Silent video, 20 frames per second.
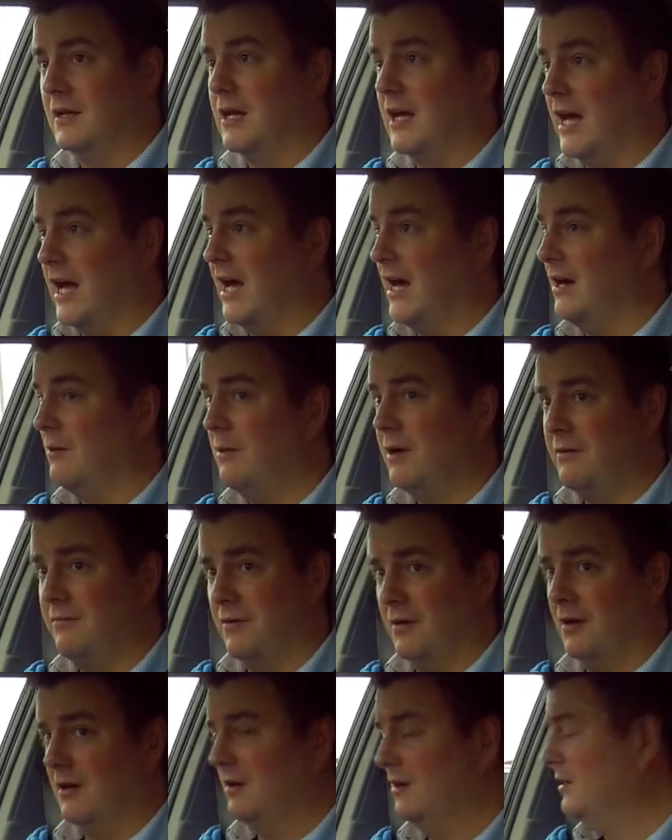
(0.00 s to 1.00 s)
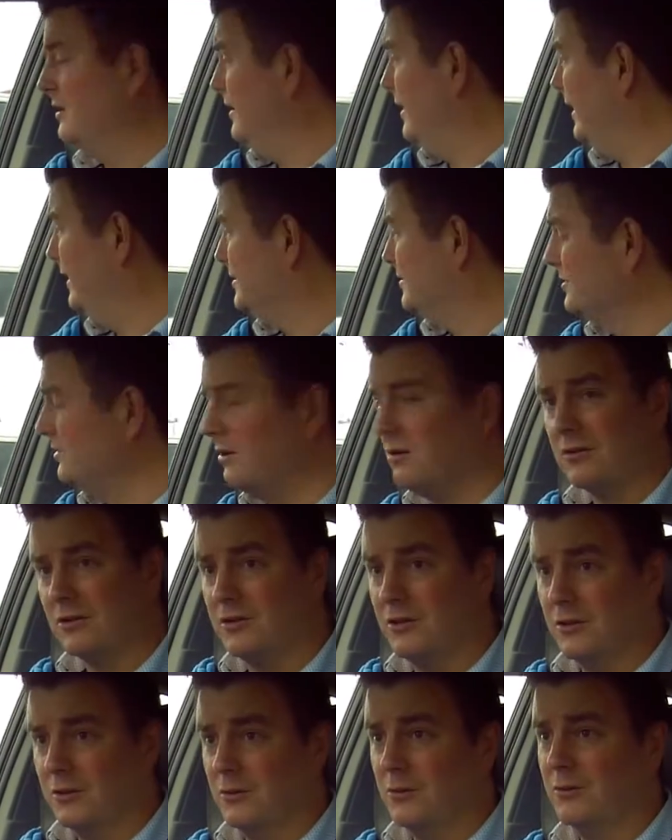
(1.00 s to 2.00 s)
However, it's not
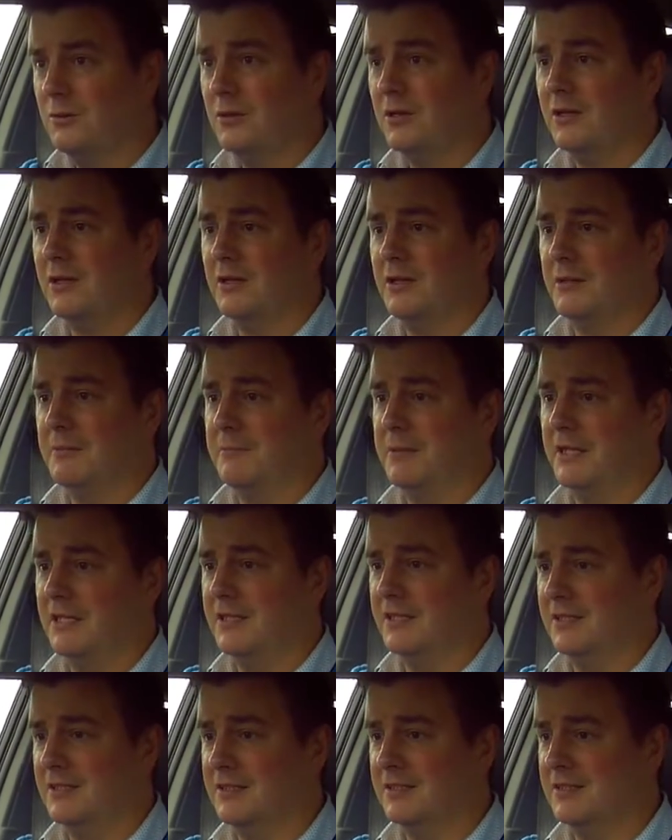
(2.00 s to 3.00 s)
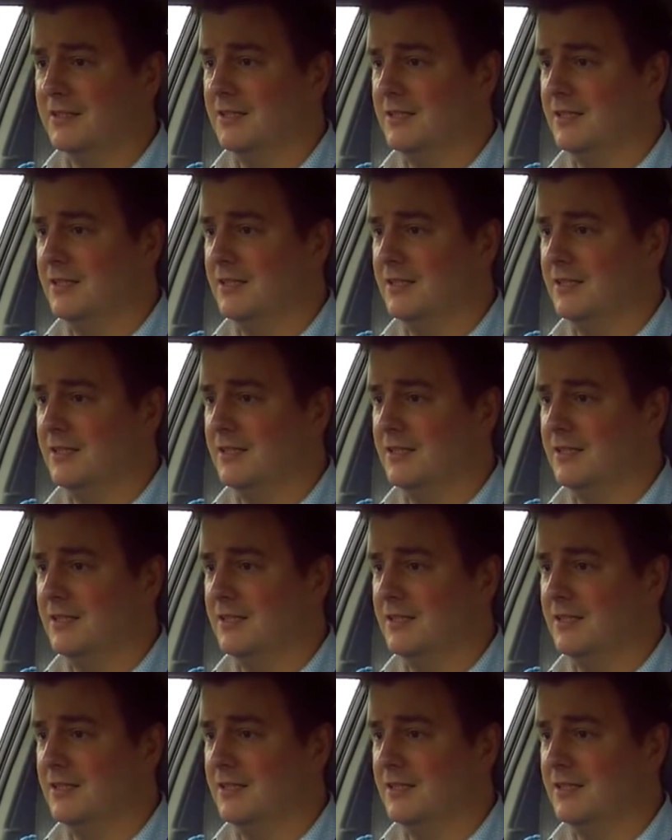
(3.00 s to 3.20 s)
cool because